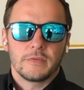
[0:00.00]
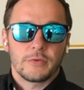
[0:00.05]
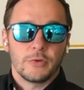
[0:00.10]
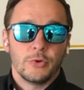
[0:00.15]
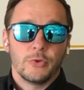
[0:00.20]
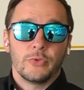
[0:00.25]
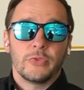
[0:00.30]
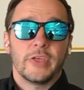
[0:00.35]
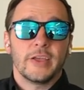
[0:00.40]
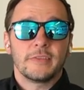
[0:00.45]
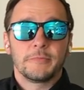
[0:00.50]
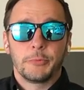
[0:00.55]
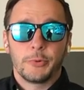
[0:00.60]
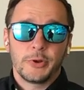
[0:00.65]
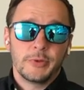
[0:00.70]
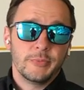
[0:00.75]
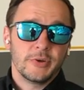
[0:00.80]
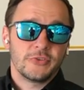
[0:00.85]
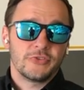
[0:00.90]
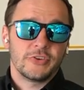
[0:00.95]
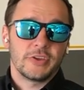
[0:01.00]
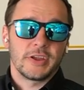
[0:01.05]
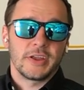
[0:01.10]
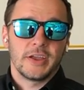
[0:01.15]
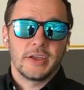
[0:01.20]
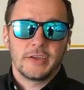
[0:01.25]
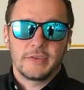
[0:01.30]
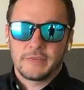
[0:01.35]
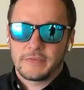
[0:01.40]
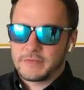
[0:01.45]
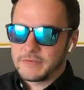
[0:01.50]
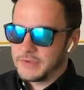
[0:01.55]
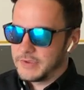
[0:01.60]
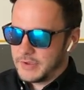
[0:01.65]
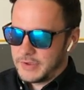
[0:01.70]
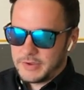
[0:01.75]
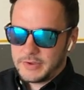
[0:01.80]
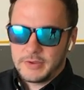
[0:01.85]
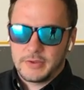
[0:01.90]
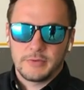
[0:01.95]
So that's pretty much it, guys.
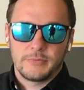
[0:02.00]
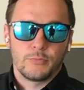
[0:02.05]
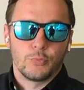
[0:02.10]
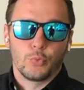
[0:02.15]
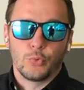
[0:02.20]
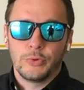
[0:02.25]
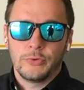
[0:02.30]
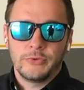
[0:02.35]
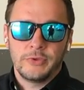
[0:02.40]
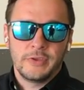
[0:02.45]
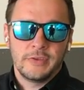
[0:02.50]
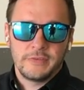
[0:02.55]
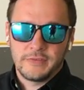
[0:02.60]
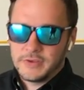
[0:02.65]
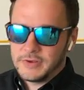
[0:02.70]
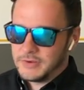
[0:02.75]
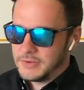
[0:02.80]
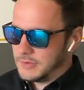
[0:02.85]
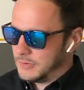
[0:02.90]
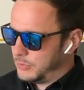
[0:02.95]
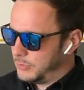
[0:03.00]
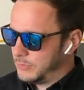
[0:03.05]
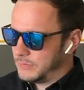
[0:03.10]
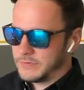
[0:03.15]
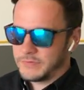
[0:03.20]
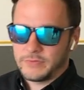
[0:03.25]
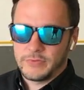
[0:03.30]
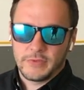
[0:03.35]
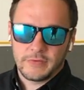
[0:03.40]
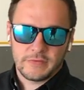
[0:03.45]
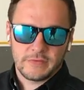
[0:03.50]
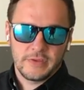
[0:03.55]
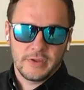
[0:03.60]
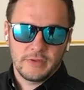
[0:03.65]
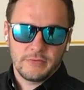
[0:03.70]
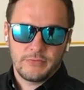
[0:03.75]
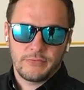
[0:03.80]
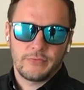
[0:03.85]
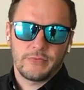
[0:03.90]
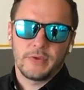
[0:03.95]
Uh, really easy to use this
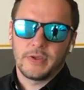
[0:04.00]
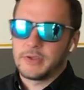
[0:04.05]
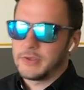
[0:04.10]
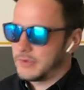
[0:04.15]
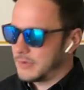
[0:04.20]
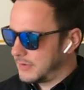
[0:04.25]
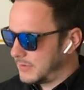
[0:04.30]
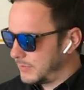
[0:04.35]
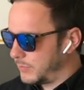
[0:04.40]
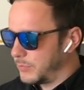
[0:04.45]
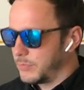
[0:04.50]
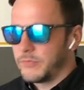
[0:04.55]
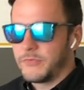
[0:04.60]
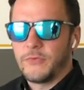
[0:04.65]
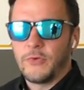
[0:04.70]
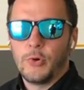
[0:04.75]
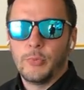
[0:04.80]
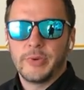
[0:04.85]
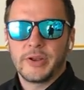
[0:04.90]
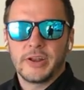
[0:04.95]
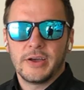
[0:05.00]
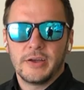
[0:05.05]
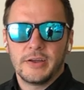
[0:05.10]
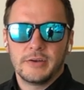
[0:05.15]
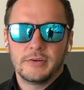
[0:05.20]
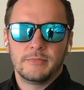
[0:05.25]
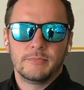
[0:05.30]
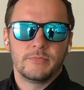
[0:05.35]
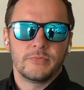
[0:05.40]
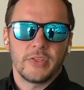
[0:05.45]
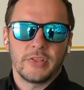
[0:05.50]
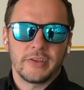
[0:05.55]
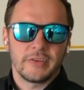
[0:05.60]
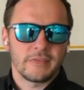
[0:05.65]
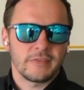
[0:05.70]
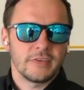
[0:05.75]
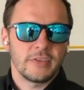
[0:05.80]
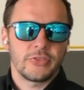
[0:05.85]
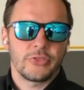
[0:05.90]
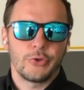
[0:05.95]
stuff. Uh, foam it on, let it
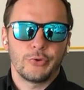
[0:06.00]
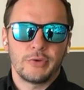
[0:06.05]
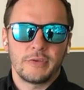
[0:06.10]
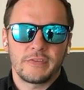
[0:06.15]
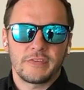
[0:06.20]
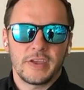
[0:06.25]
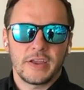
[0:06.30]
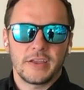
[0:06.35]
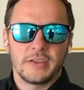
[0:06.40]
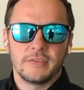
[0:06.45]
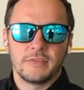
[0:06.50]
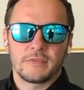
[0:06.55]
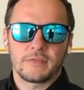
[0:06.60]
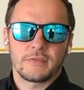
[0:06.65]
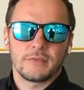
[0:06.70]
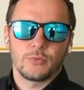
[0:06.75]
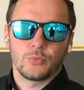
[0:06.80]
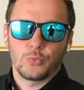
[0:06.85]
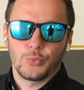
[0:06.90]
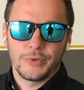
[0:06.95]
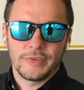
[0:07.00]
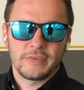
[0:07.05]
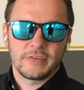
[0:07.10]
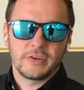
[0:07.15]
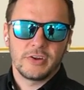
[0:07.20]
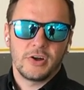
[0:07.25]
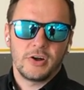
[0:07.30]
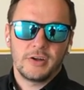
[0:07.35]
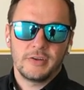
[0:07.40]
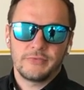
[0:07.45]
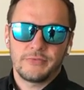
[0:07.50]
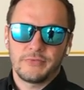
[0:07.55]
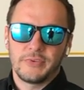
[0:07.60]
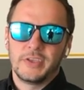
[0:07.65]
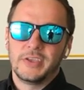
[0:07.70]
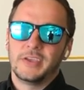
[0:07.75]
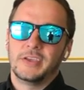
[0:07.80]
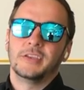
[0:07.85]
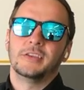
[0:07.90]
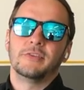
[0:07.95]
sit 30 seconds, rinse it off.
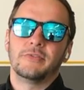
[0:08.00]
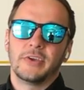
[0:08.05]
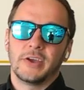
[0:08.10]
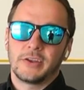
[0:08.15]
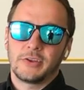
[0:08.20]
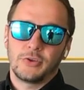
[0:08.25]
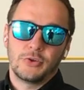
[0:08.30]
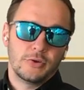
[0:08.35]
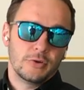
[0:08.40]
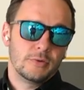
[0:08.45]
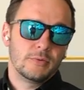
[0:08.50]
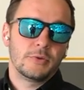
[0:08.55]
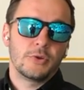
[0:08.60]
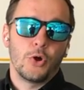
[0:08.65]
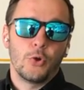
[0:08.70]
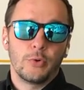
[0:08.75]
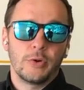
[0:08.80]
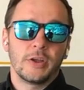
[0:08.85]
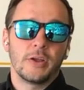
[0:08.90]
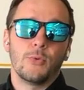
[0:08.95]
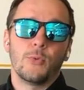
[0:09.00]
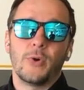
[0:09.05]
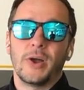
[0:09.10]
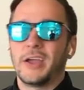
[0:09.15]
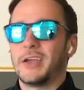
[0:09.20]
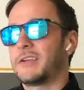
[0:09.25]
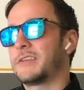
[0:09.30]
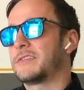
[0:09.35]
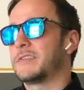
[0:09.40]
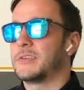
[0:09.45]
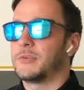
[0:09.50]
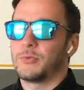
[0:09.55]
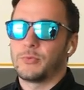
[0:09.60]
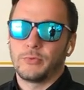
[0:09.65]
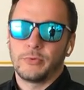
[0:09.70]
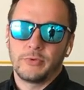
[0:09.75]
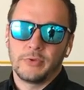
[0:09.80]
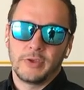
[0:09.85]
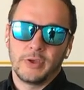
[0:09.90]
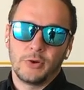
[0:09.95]
You've got a good coating of wax that'll
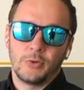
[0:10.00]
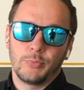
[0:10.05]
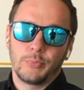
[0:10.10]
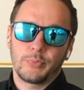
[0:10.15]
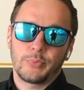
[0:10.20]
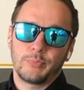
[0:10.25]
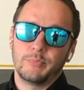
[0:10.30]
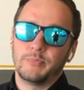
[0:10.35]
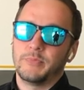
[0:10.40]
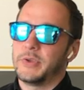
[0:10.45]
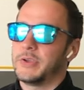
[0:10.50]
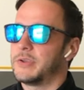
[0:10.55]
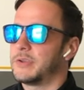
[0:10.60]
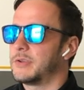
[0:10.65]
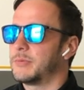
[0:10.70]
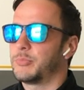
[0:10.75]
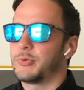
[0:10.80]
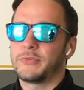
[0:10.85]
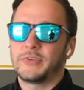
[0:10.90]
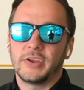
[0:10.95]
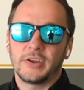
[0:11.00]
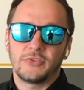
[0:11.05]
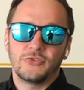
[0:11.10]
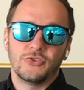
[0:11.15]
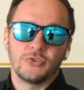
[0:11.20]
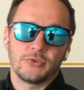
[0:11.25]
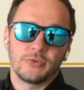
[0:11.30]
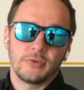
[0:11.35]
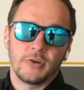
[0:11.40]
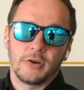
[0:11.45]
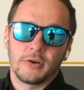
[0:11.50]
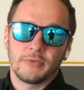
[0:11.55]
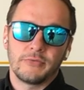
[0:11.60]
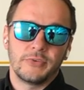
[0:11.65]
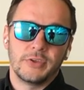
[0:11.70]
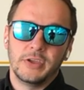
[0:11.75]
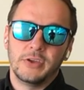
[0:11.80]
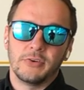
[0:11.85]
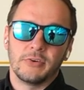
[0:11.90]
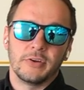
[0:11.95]
really help uh, protect your
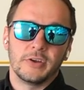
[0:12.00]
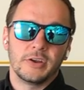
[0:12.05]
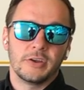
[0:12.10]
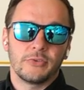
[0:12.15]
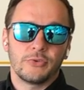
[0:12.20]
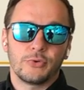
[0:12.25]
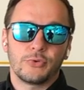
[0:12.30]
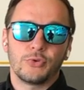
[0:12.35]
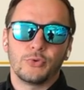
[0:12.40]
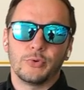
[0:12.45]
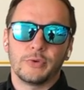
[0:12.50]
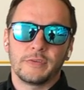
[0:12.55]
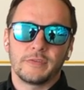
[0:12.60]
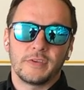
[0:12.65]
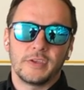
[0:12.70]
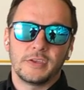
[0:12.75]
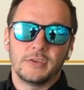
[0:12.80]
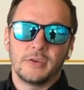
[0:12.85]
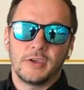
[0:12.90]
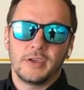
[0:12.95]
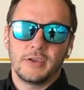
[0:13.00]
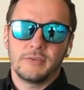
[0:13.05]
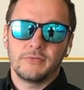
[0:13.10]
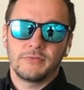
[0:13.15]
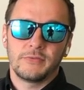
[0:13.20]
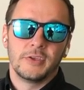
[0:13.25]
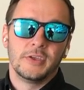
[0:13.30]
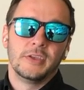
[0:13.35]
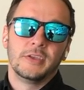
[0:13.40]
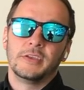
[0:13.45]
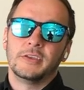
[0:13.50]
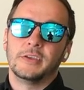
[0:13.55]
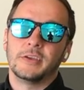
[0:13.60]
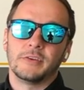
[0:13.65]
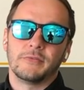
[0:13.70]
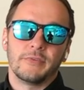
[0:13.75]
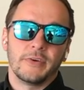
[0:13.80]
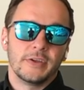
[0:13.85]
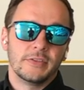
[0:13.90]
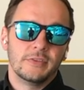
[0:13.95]
RV or any other toys that you have. You
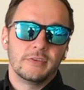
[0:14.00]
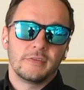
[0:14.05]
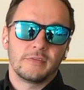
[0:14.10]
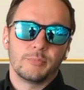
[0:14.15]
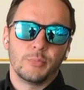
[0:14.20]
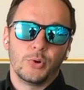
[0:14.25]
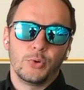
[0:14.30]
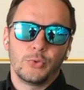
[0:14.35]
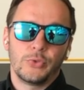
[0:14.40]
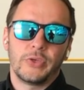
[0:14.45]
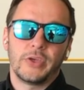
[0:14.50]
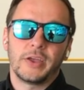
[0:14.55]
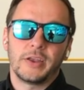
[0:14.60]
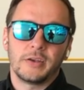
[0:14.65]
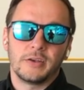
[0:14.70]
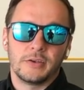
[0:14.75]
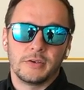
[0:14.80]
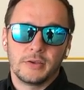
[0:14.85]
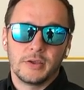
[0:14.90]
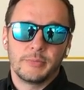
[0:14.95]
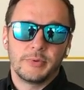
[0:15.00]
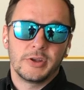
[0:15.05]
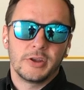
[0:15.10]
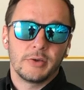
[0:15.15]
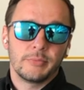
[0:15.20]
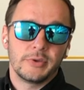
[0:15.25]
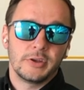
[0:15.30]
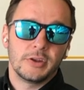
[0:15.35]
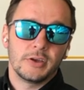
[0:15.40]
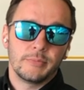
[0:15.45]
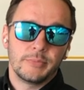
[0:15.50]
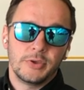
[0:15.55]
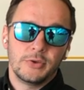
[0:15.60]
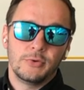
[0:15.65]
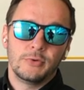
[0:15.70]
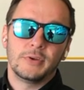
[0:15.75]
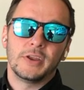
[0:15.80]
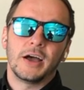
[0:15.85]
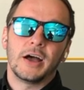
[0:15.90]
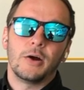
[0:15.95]
can find these both at
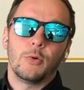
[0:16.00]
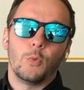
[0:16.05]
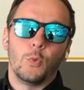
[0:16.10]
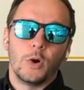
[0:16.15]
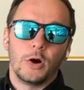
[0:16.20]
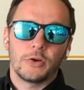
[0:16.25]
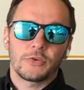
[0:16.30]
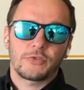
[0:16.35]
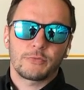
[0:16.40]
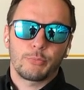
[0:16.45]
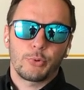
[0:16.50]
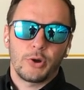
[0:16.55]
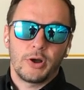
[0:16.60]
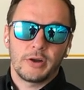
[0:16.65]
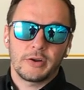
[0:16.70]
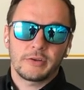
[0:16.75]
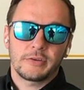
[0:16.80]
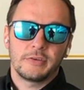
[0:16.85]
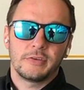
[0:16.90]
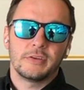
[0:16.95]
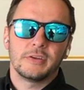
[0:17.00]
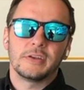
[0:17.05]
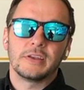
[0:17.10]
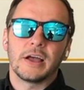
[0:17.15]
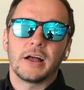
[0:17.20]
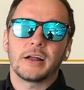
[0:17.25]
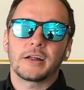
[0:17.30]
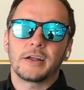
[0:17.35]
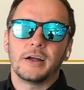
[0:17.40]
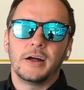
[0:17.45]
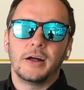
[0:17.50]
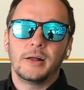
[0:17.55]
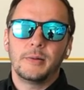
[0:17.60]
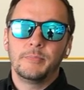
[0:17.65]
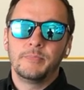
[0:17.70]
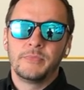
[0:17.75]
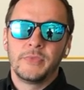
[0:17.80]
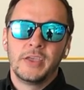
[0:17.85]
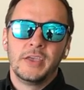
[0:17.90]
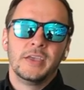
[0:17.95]

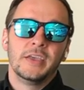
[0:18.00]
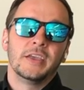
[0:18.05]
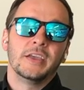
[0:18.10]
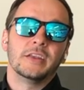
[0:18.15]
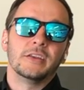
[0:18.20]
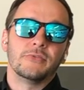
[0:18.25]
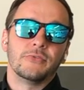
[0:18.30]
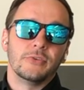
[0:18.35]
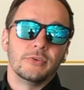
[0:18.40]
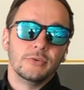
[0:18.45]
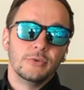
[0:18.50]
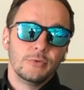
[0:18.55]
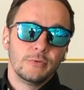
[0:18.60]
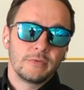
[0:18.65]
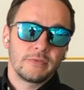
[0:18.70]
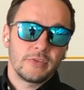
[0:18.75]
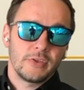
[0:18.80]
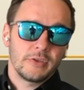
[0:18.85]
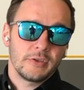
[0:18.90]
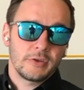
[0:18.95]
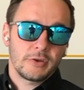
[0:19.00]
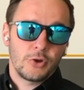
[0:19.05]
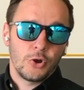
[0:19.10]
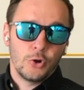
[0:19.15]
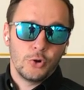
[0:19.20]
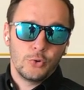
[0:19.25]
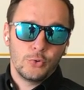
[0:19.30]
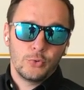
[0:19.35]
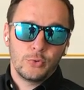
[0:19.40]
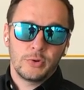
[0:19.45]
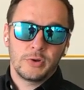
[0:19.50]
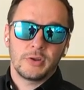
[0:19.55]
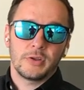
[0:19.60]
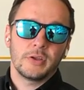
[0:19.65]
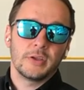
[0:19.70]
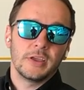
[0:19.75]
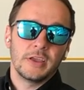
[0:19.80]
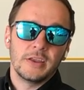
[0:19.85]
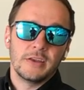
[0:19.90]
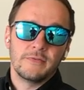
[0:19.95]
www.washproduct.com. And if you use the code
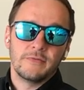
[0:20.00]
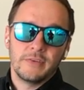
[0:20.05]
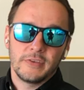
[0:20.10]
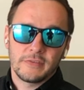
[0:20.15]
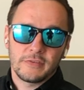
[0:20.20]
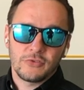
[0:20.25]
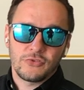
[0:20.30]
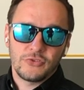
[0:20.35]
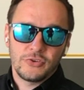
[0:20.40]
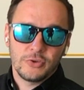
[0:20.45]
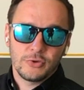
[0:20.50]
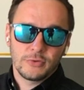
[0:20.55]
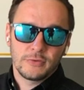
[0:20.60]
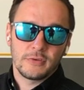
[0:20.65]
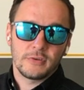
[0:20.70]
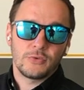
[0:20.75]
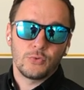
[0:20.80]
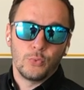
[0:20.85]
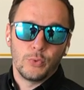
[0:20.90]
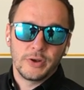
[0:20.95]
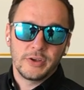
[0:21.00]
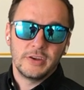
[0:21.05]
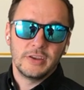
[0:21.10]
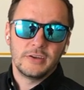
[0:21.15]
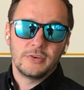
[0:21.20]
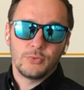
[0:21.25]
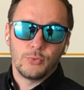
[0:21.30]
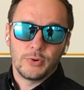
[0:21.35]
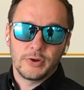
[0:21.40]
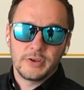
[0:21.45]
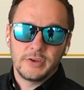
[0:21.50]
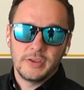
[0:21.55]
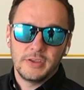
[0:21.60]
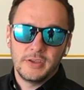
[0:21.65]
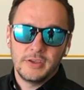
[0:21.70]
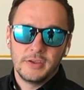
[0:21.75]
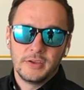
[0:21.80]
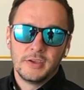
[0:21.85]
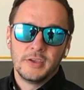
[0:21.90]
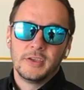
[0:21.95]

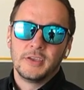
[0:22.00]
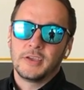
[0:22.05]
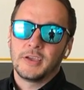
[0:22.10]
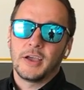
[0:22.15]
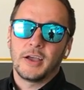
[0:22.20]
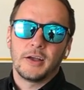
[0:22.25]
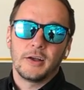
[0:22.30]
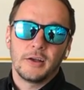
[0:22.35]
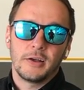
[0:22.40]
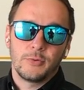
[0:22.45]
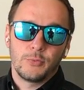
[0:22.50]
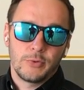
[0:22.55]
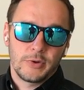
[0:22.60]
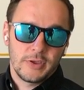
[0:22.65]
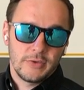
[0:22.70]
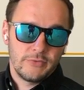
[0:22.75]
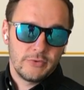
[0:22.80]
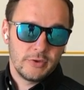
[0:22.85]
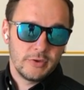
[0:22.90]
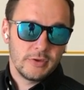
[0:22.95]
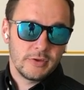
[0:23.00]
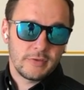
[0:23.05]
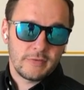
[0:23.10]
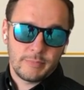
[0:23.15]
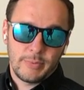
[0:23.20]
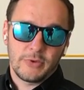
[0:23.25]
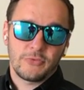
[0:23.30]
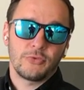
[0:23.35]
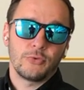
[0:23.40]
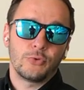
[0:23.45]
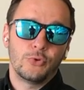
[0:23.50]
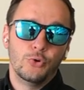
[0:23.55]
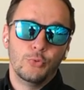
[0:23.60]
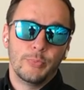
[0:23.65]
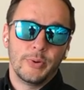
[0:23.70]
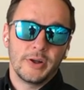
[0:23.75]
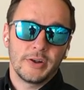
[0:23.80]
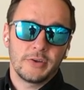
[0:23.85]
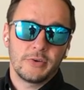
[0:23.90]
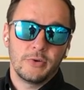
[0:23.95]
InvisiShield2020, uh, we'll give you a special
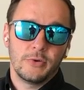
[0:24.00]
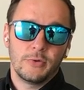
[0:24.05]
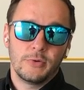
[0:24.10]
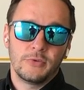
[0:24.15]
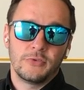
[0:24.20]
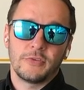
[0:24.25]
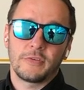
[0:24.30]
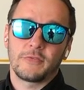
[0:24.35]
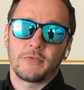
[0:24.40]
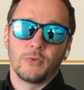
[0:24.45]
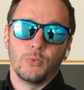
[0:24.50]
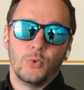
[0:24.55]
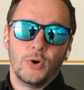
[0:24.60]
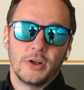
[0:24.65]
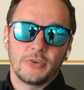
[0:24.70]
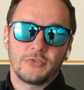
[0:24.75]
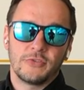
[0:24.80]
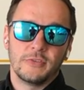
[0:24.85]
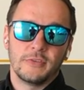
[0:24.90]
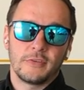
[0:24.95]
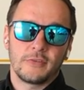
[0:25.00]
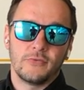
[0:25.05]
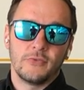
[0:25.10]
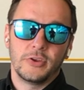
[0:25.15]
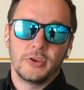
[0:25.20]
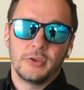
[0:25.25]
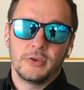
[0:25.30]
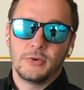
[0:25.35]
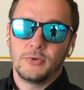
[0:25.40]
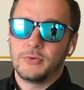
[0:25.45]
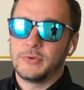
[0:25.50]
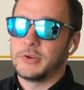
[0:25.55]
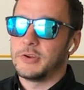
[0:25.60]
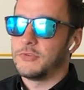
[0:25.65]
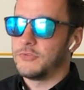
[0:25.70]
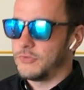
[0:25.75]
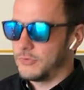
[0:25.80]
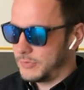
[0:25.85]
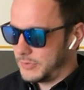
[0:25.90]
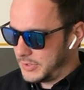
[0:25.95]
coupon code just for watching this video and
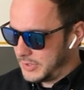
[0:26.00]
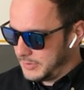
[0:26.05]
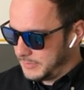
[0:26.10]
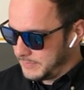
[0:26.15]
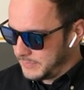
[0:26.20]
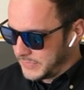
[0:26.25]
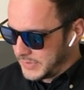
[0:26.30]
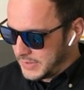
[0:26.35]
enjoying.